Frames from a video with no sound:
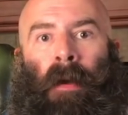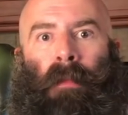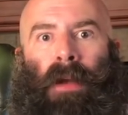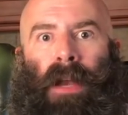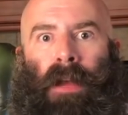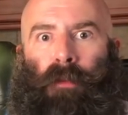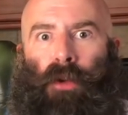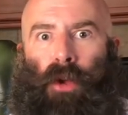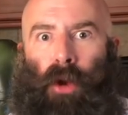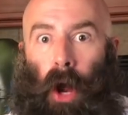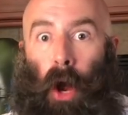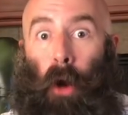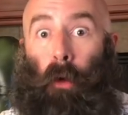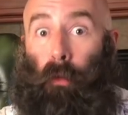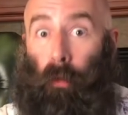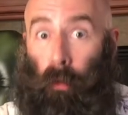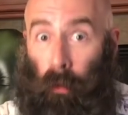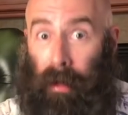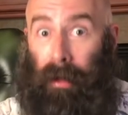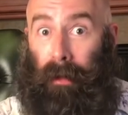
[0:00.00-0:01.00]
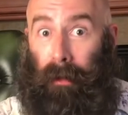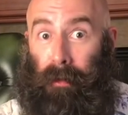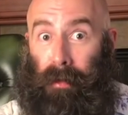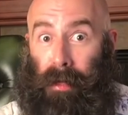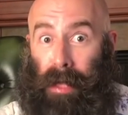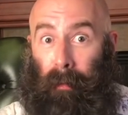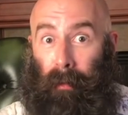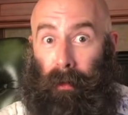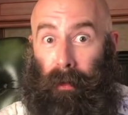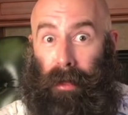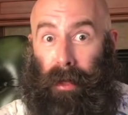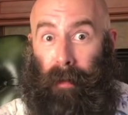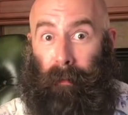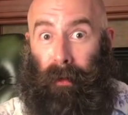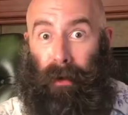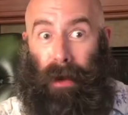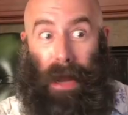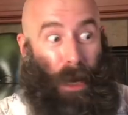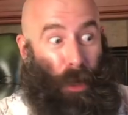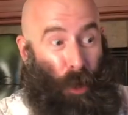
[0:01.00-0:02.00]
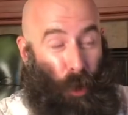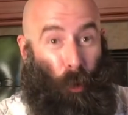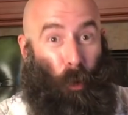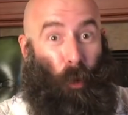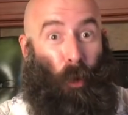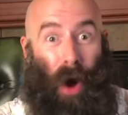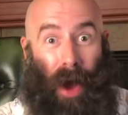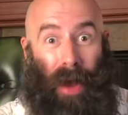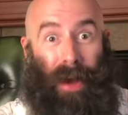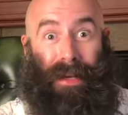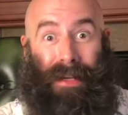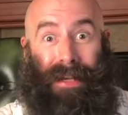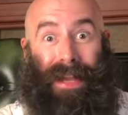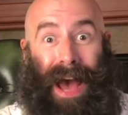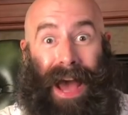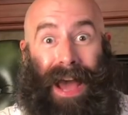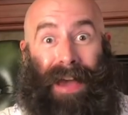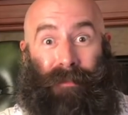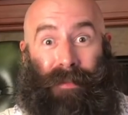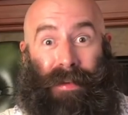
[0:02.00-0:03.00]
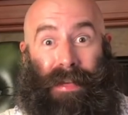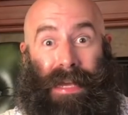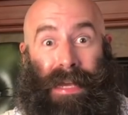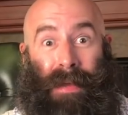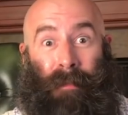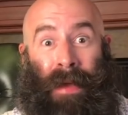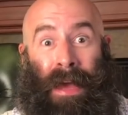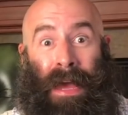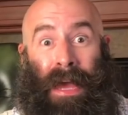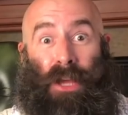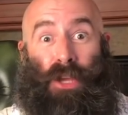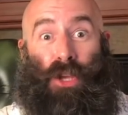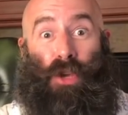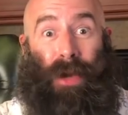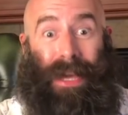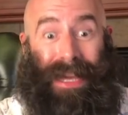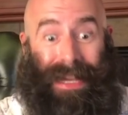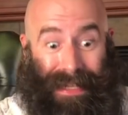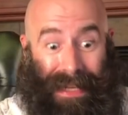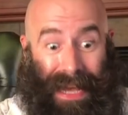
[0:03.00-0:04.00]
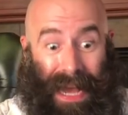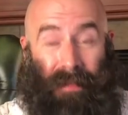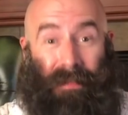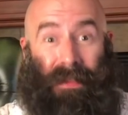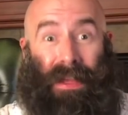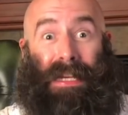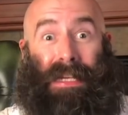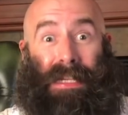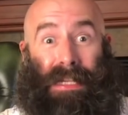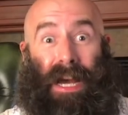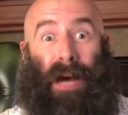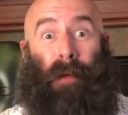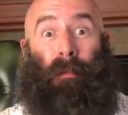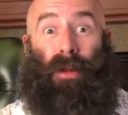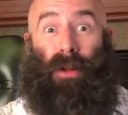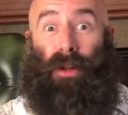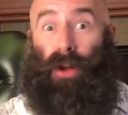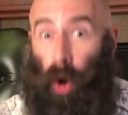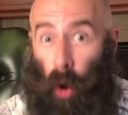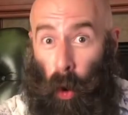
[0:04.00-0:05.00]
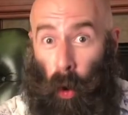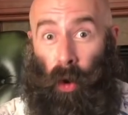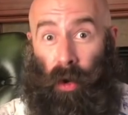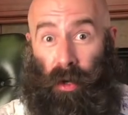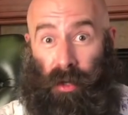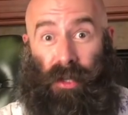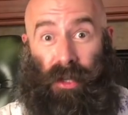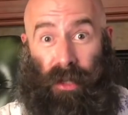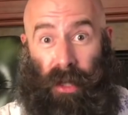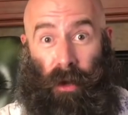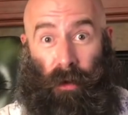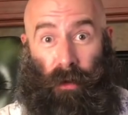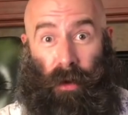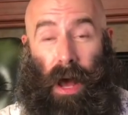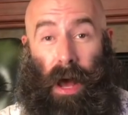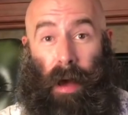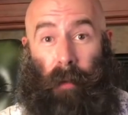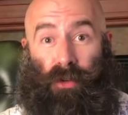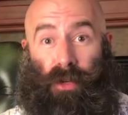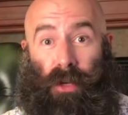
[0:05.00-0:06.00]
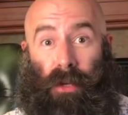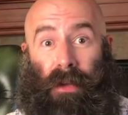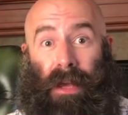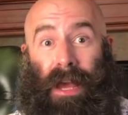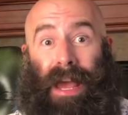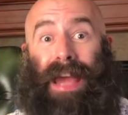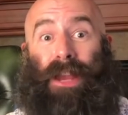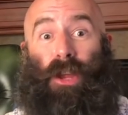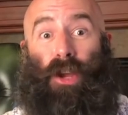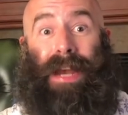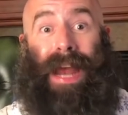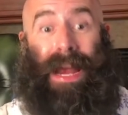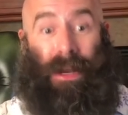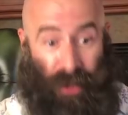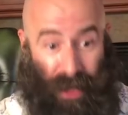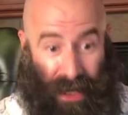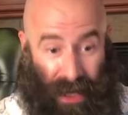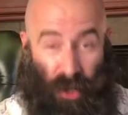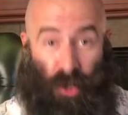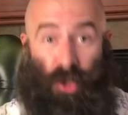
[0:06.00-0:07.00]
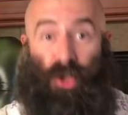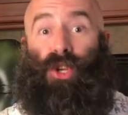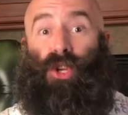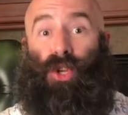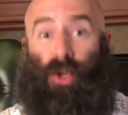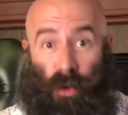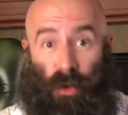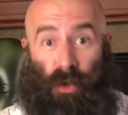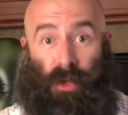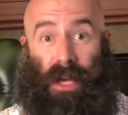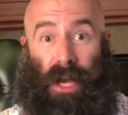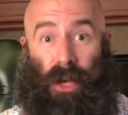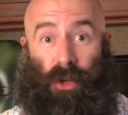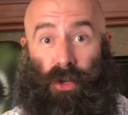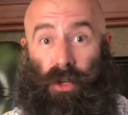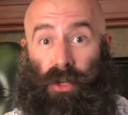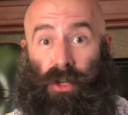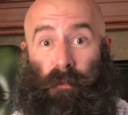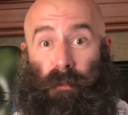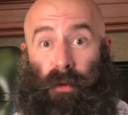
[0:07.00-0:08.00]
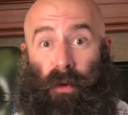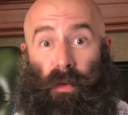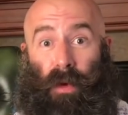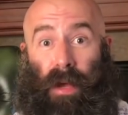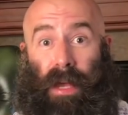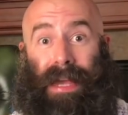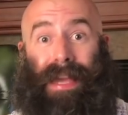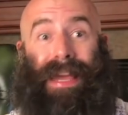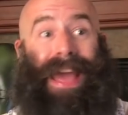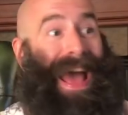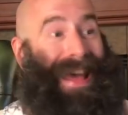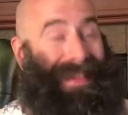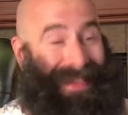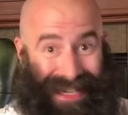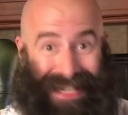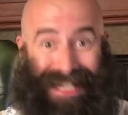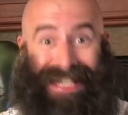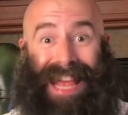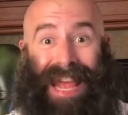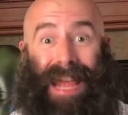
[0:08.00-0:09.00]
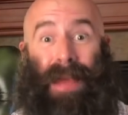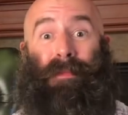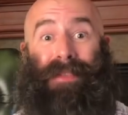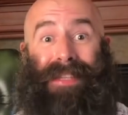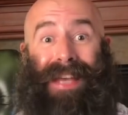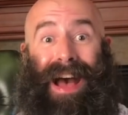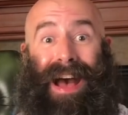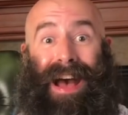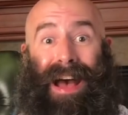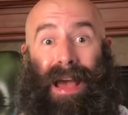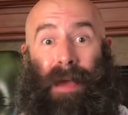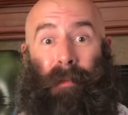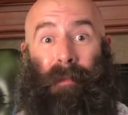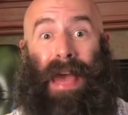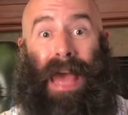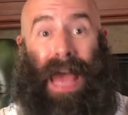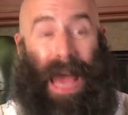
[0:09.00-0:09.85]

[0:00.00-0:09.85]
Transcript: But if you're a real double dipper and you want to dive deep, you can take the double course load option, and you can actually get 2 sessions per week at the same time,